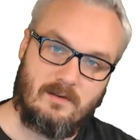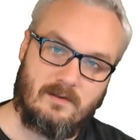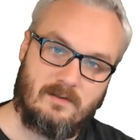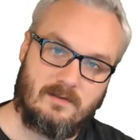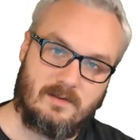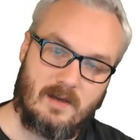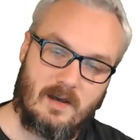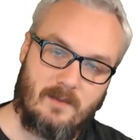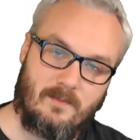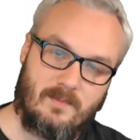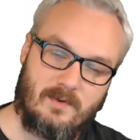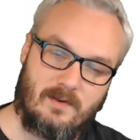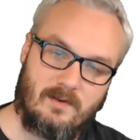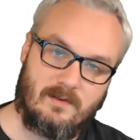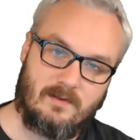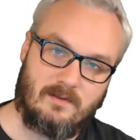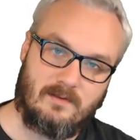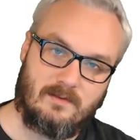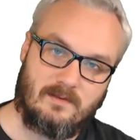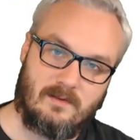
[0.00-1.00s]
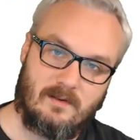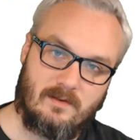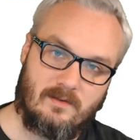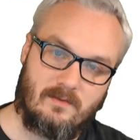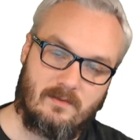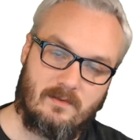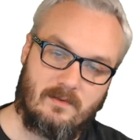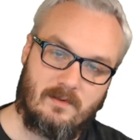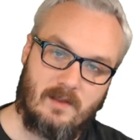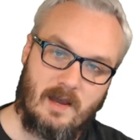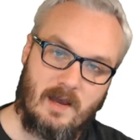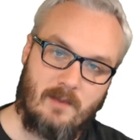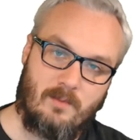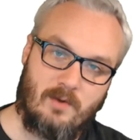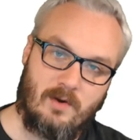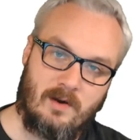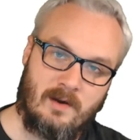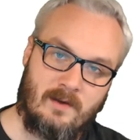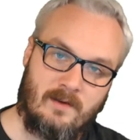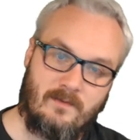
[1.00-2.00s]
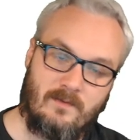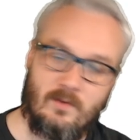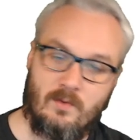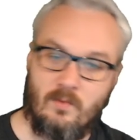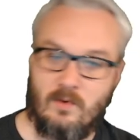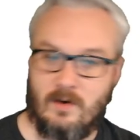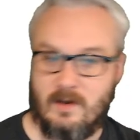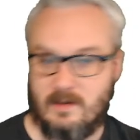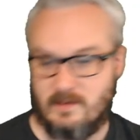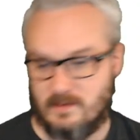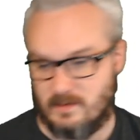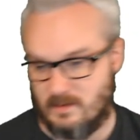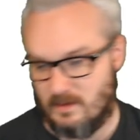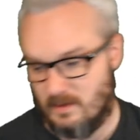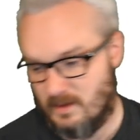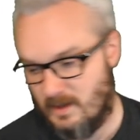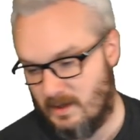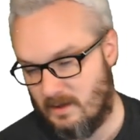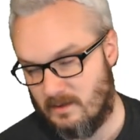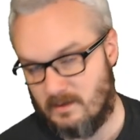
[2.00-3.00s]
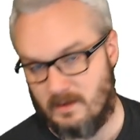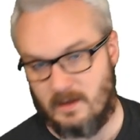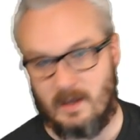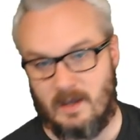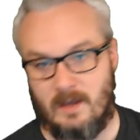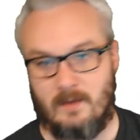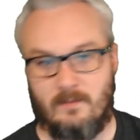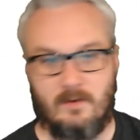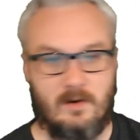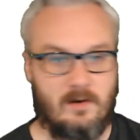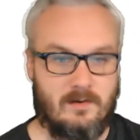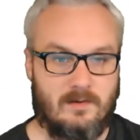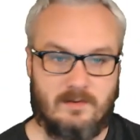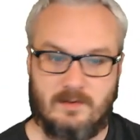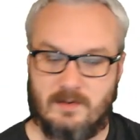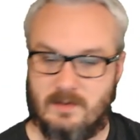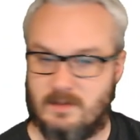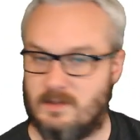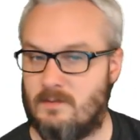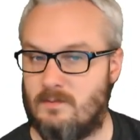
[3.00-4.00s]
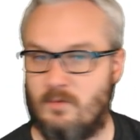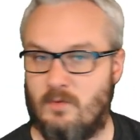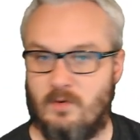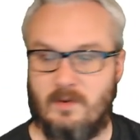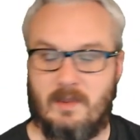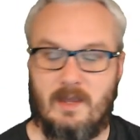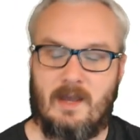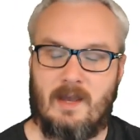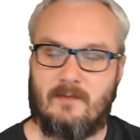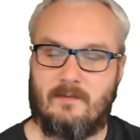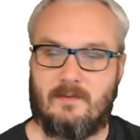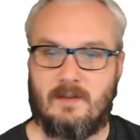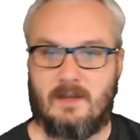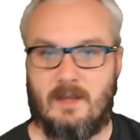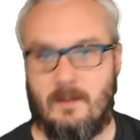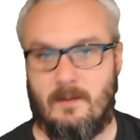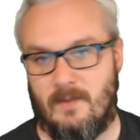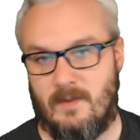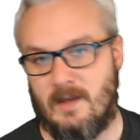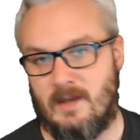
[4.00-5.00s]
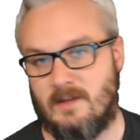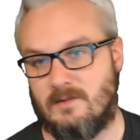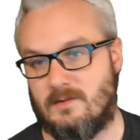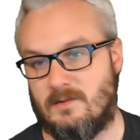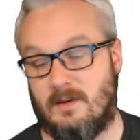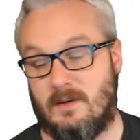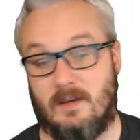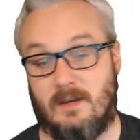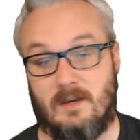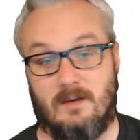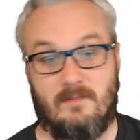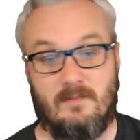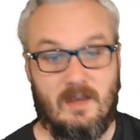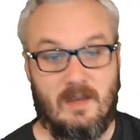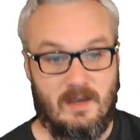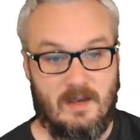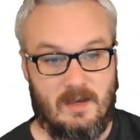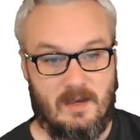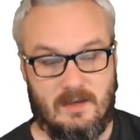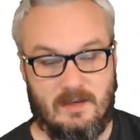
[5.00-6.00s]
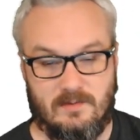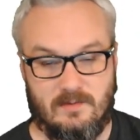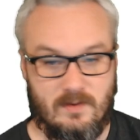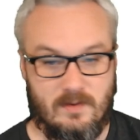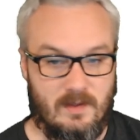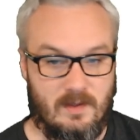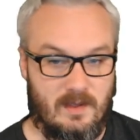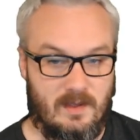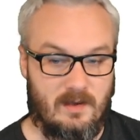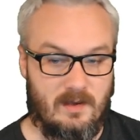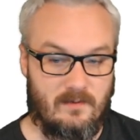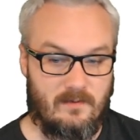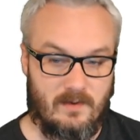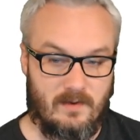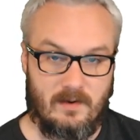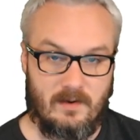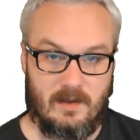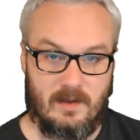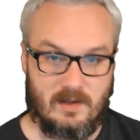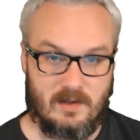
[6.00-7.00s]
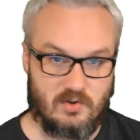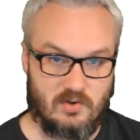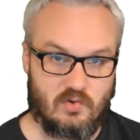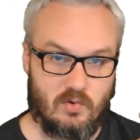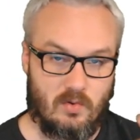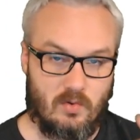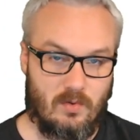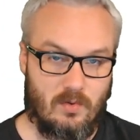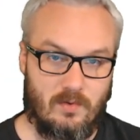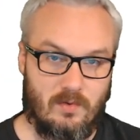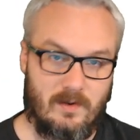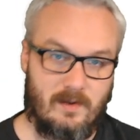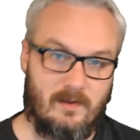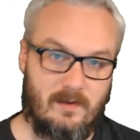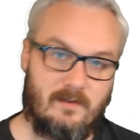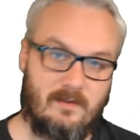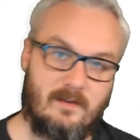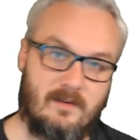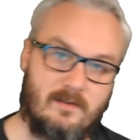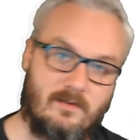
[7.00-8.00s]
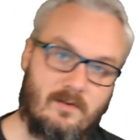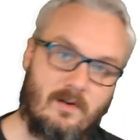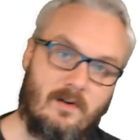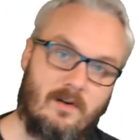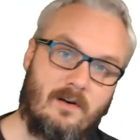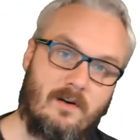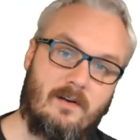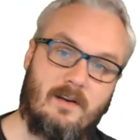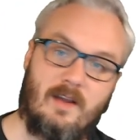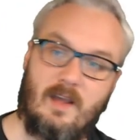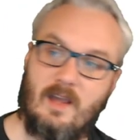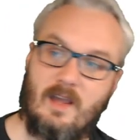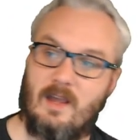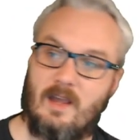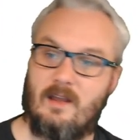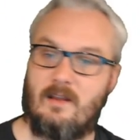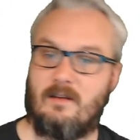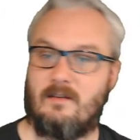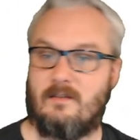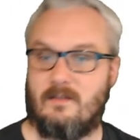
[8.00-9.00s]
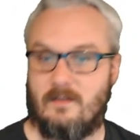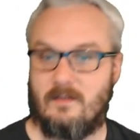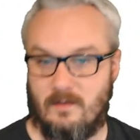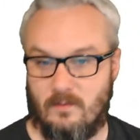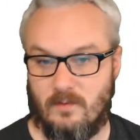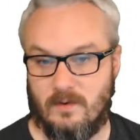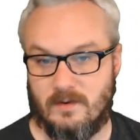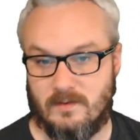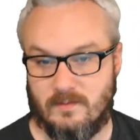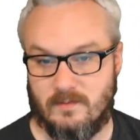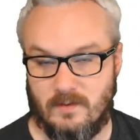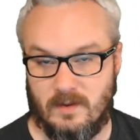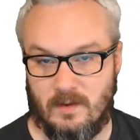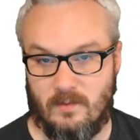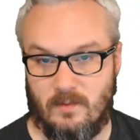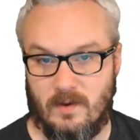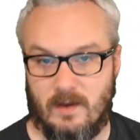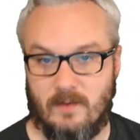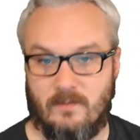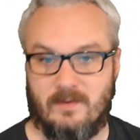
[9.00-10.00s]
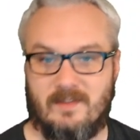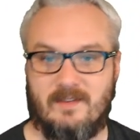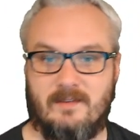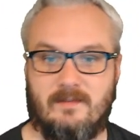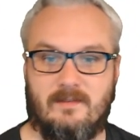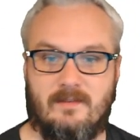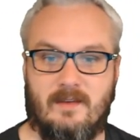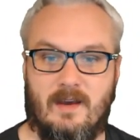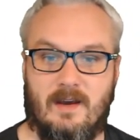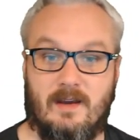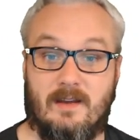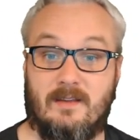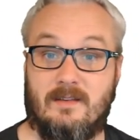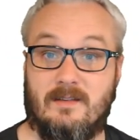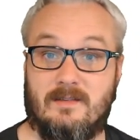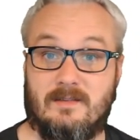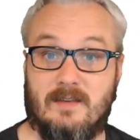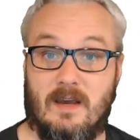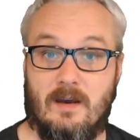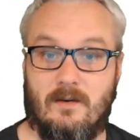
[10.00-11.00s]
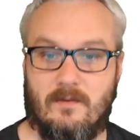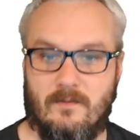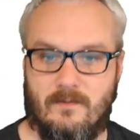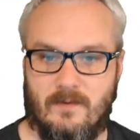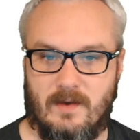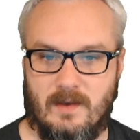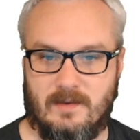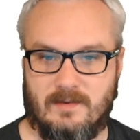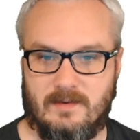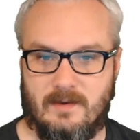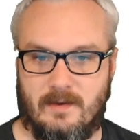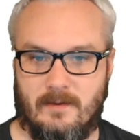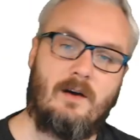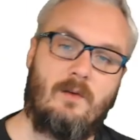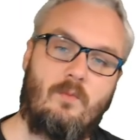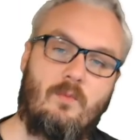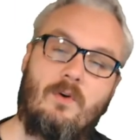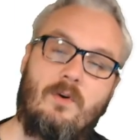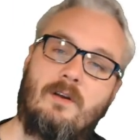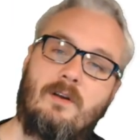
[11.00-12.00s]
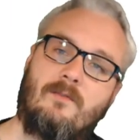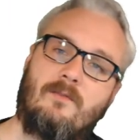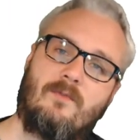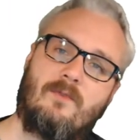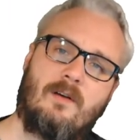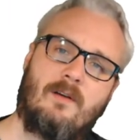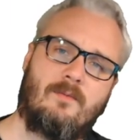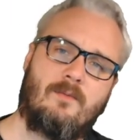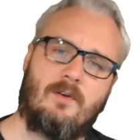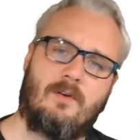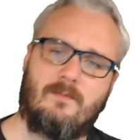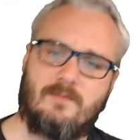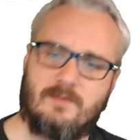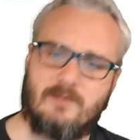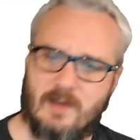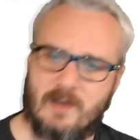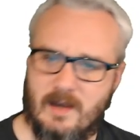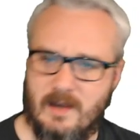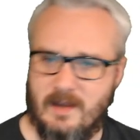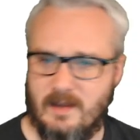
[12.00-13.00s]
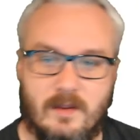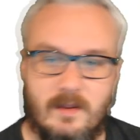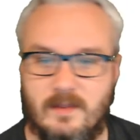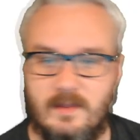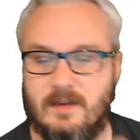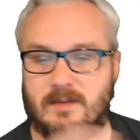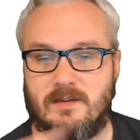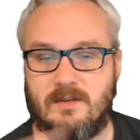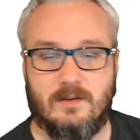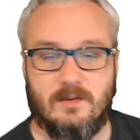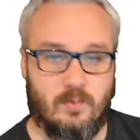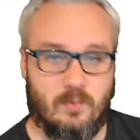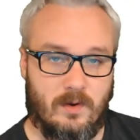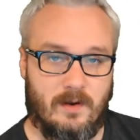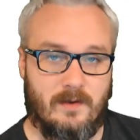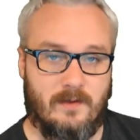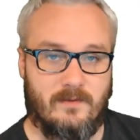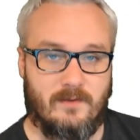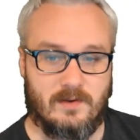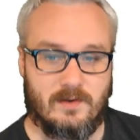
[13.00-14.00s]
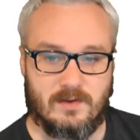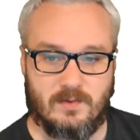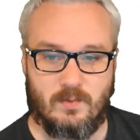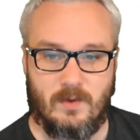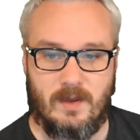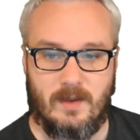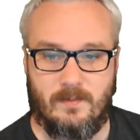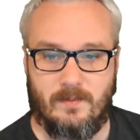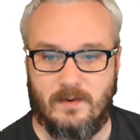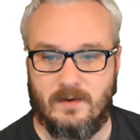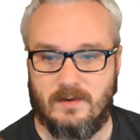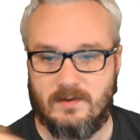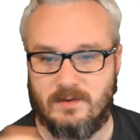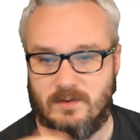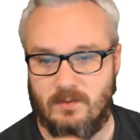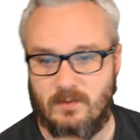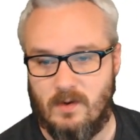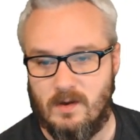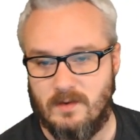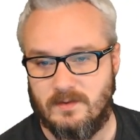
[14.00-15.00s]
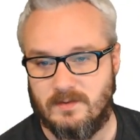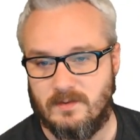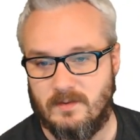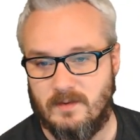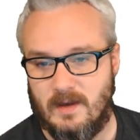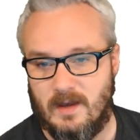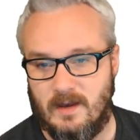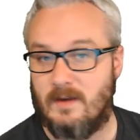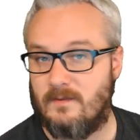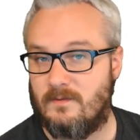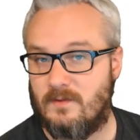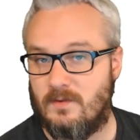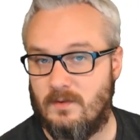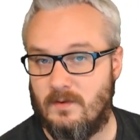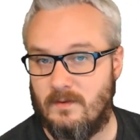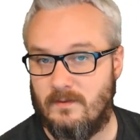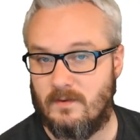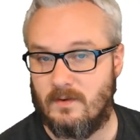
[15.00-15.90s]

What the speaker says: top of your library if you want, so the later the game goes, just the more they have to keep answering him. He's really a very control oriented card, and it works really well with this deck and the sacrificing. 1 of Realmcope Giant. This is one of your sweepers. You also have 2 of your